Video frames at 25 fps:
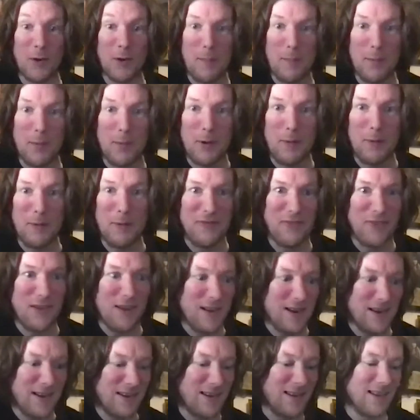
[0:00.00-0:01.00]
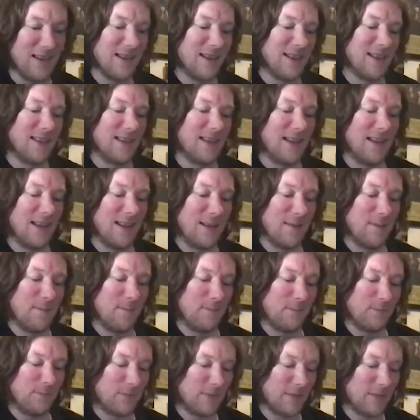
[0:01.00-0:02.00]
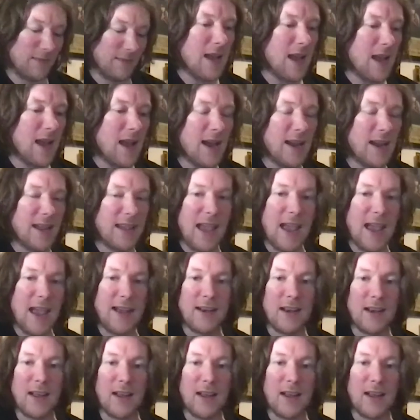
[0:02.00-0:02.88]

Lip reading: boy, we're fine." Again,